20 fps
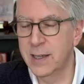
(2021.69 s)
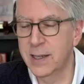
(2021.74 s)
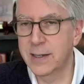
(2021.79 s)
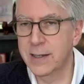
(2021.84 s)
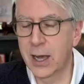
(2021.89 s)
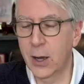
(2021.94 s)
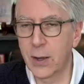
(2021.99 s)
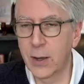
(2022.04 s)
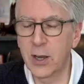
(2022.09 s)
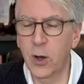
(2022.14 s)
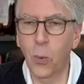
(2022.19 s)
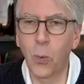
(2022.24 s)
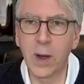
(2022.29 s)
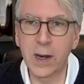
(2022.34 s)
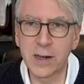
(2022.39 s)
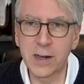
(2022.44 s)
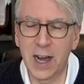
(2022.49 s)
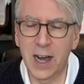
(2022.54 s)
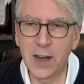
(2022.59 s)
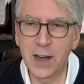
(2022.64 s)
Now, I know
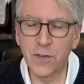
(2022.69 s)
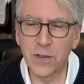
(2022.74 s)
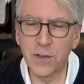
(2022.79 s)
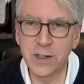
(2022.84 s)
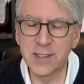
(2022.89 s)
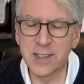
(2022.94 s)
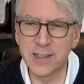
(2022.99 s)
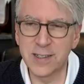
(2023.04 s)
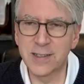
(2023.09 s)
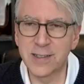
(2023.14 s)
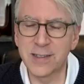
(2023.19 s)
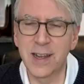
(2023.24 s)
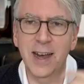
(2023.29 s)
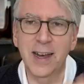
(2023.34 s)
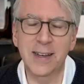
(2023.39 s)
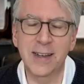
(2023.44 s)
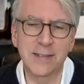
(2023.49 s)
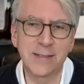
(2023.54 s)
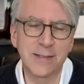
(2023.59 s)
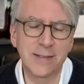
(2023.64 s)
one conference is
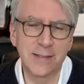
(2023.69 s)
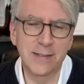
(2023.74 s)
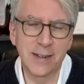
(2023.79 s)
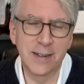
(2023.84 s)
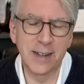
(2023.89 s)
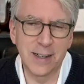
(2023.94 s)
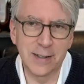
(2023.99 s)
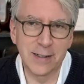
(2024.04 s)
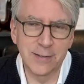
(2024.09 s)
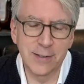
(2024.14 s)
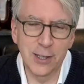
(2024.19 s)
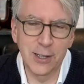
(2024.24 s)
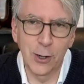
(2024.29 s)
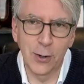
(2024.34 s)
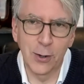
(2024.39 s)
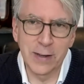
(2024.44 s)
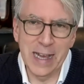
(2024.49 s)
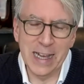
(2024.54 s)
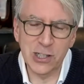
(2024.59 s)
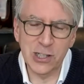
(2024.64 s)
not, uh, you know,
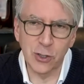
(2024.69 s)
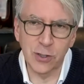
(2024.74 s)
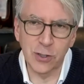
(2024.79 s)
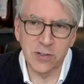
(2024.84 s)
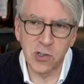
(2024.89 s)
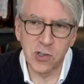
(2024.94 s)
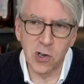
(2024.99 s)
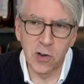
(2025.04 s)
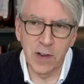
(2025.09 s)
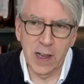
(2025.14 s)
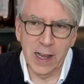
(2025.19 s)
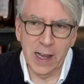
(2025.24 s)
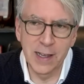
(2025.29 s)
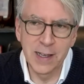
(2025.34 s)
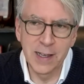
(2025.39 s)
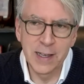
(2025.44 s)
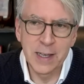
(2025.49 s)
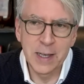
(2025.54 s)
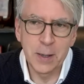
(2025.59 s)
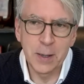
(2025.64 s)
a national survey,
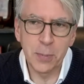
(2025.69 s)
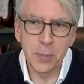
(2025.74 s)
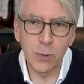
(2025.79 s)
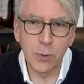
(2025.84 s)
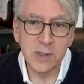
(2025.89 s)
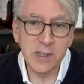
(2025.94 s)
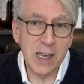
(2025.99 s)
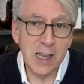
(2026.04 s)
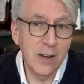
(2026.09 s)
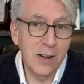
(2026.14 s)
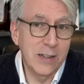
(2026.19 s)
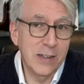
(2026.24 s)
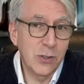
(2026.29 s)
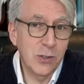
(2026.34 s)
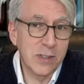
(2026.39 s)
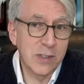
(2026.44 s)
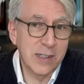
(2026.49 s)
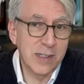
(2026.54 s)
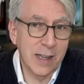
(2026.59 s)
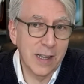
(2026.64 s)
but it was kind of
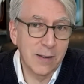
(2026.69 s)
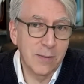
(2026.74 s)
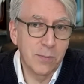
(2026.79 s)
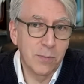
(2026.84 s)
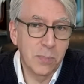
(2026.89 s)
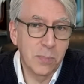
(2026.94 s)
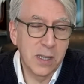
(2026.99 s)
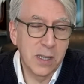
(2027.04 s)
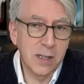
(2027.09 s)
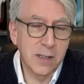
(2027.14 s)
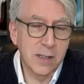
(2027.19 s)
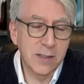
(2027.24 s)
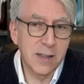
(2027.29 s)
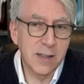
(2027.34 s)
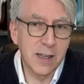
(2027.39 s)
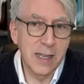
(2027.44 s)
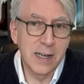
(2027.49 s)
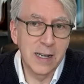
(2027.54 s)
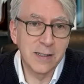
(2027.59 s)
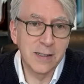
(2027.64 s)
interesting because
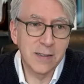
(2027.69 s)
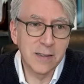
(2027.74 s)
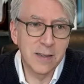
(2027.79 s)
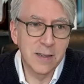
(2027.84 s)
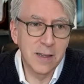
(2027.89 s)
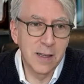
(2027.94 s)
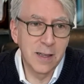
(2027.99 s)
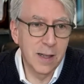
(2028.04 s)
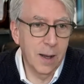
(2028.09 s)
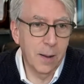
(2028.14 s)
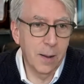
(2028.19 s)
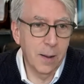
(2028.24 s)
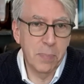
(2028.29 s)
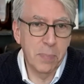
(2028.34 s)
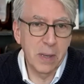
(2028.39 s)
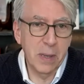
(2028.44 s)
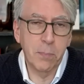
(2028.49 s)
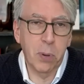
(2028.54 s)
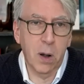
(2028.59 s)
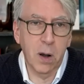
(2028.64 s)
it is a
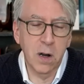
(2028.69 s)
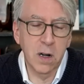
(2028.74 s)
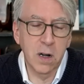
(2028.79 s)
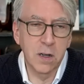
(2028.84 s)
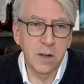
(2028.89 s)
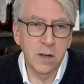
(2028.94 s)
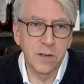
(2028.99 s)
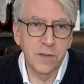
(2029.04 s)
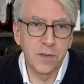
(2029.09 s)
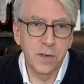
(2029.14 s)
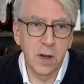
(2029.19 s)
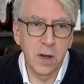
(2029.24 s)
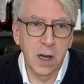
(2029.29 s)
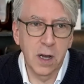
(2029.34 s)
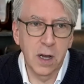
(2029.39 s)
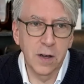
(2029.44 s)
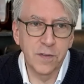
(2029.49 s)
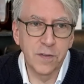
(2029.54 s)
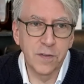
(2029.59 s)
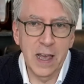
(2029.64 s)
big part of
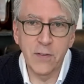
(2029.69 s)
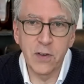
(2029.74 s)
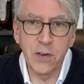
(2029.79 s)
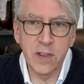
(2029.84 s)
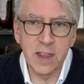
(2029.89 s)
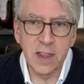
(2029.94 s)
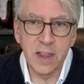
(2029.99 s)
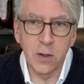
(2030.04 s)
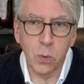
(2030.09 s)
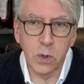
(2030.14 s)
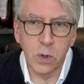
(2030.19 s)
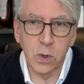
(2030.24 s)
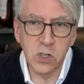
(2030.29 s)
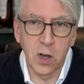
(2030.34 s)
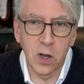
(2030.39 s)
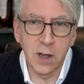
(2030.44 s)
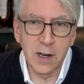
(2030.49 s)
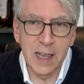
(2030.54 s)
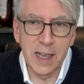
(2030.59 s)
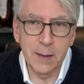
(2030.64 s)
of everything that we're
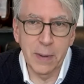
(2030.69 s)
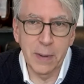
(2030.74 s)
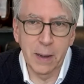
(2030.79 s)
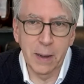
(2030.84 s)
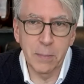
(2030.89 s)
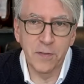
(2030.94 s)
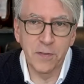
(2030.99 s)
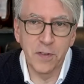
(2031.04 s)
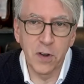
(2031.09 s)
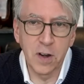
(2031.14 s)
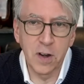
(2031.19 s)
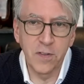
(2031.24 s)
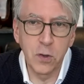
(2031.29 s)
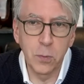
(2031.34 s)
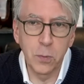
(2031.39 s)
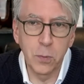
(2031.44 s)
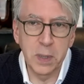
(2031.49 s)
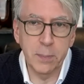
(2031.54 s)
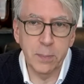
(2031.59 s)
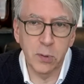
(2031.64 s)
talking about, but very few
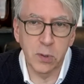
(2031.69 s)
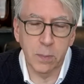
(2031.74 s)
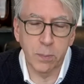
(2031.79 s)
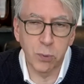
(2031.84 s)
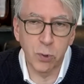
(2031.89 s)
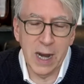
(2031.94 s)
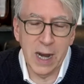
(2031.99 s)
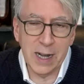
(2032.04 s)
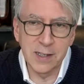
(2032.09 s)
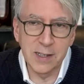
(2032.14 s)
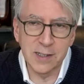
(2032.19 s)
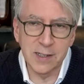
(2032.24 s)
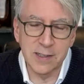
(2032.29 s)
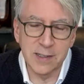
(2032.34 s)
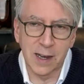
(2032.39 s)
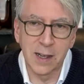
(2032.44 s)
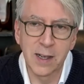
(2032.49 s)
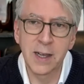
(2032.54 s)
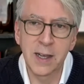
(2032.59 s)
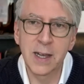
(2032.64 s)
people are
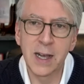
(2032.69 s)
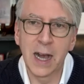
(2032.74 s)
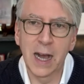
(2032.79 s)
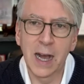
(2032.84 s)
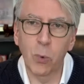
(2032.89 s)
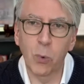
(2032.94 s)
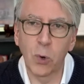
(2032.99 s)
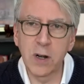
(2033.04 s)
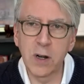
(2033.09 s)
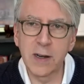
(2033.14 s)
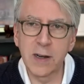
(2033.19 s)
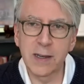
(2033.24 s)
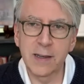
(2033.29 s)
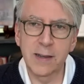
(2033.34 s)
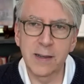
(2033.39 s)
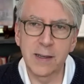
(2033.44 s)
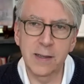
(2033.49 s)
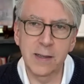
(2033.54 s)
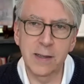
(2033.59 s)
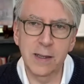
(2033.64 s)
practicing. I'm wondering,
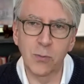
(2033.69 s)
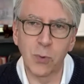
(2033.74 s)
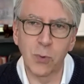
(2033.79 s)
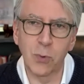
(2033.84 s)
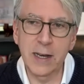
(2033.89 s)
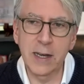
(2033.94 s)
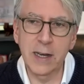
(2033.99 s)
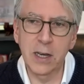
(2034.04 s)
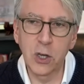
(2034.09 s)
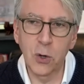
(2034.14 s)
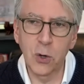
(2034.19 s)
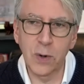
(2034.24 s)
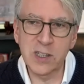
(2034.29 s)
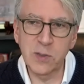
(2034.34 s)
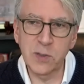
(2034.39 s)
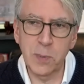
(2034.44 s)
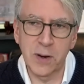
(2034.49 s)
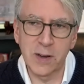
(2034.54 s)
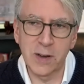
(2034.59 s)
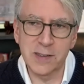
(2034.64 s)
Ryan, in your
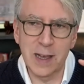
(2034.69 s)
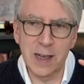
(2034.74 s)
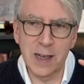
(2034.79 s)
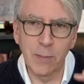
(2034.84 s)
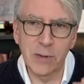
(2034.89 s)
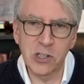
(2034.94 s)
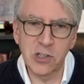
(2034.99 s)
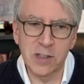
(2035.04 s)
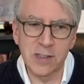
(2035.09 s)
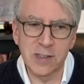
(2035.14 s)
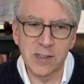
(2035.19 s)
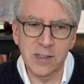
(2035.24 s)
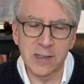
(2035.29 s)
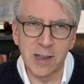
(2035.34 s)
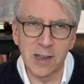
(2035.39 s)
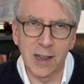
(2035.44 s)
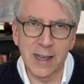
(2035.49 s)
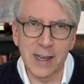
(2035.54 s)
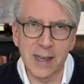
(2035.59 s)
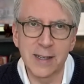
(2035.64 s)
experience, how much of this is
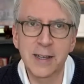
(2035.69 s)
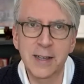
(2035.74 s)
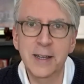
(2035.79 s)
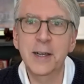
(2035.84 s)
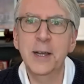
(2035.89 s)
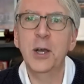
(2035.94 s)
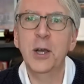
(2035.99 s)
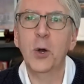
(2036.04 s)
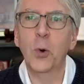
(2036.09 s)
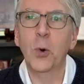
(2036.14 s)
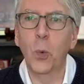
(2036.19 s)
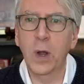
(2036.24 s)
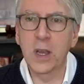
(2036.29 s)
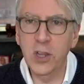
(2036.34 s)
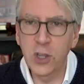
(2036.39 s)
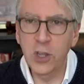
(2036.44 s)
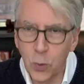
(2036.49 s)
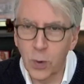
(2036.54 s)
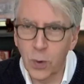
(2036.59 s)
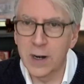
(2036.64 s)
like when
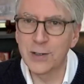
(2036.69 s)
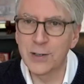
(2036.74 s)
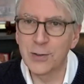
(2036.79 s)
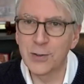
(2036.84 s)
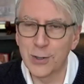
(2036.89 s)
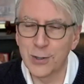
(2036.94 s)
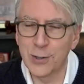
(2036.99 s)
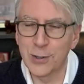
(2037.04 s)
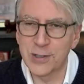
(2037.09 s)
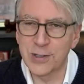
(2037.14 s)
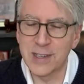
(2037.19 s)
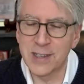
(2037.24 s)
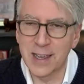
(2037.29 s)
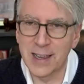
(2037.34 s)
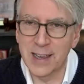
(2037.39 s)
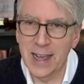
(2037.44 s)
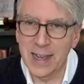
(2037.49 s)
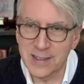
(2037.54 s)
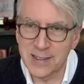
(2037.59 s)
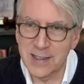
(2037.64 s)
you were
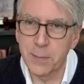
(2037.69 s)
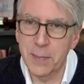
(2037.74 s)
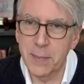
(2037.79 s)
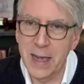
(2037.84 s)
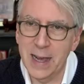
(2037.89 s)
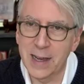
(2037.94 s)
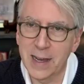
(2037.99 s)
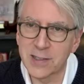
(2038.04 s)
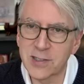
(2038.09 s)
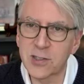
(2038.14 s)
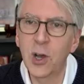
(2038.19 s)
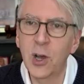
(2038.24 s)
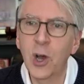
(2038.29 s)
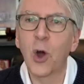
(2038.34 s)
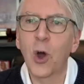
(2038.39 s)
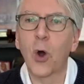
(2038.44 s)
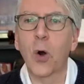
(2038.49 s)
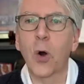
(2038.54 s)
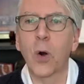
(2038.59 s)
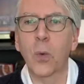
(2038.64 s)
introducing SMS,
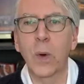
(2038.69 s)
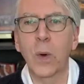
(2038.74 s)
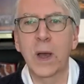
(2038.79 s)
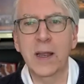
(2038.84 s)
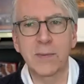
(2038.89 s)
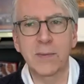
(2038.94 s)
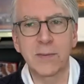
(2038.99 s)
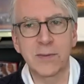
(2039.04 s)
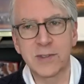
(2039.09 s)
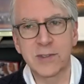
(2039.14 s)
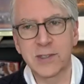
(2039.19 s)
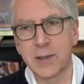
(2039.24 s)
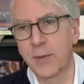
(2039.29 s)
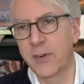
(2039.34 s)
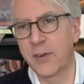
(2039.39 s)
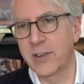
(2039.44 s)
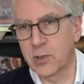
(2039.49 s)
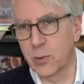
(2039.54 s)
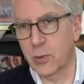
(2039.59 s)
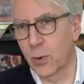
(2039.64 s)
or when some
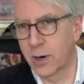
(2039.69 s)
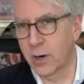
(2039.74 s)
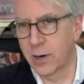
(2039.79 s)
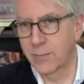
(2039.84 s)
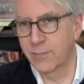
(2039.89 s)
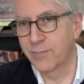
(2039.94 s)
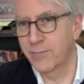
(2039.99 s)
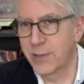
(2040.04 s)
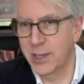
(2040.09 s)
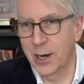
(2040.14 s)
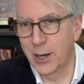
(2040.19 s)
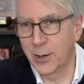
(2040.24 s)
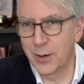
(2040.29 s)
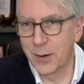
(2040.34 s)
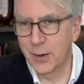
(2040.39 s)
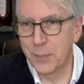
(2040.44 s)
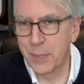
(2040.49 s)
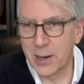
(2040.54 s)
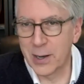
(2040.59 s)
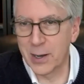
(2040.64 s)
of us who are you know
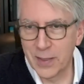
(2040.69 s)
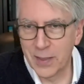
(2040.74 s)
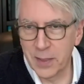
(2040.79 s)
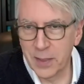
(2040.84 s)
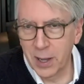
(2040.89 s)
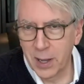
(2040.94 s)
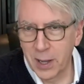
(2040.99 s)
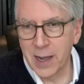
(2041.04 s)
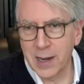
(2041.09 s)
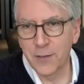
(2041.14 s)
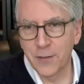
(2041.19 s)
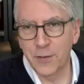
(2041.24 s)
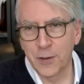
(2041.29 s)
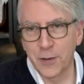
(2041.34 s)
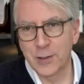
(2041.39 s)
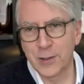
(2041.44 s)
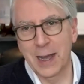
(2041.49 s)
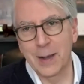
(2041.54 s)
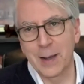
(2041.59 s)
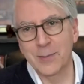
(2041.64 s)
have been around the block a few
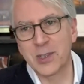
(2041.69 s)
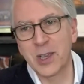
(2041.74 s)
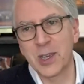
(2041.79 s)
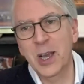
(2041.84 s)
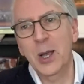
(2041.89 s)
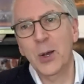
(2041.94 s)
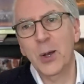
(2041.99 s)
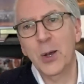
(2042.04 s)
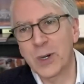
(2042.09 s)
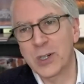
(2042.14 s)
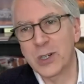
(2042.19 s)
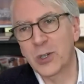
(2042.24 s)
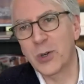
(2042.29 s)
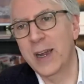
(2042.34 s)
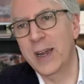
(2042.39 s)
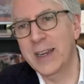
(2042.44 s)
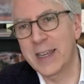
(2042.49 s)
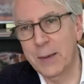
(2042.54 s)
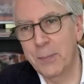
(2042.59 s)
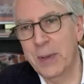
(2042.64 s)
times, we're trying to get